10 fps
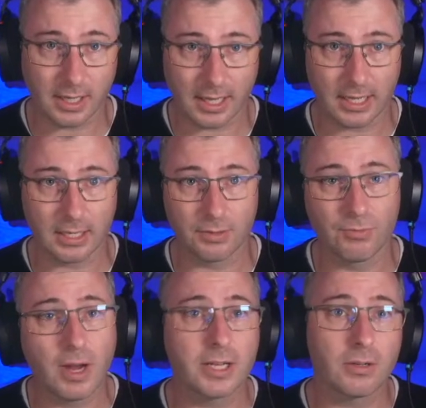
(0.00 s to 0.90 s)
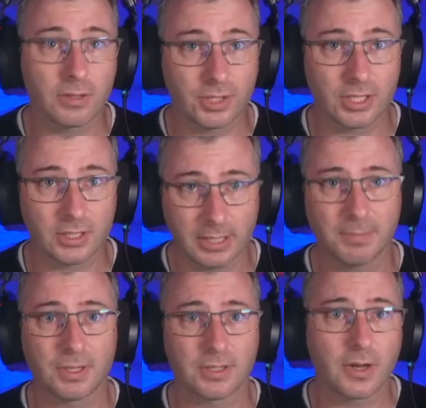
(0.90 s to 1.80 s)
a radiology slip
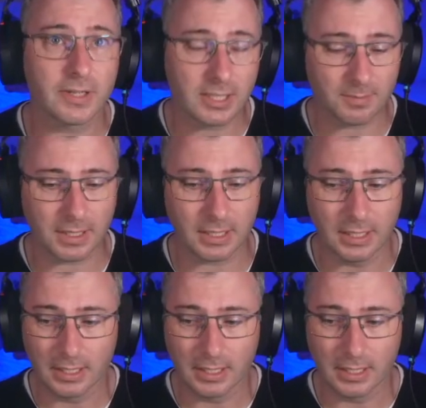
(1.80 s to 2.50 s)
that's going to be